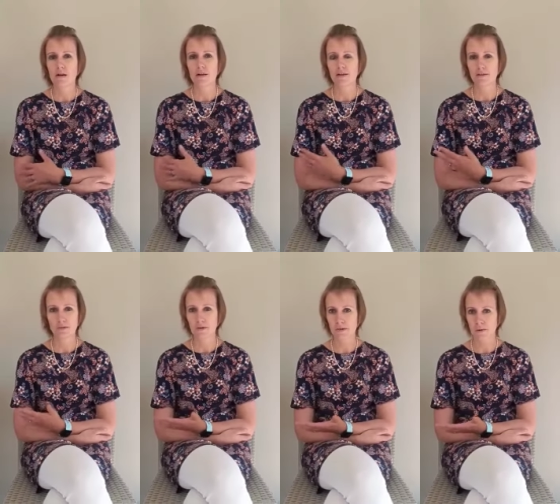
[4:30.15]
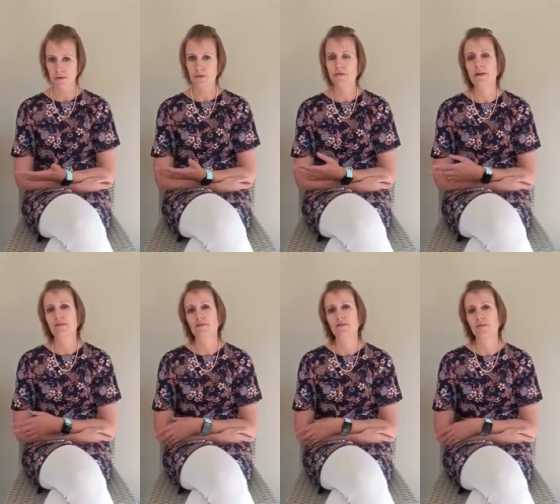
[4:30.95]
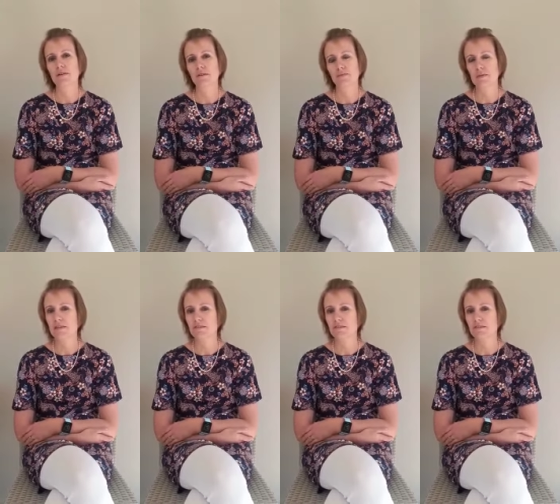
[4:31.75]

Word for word: he's always with you and you can always speak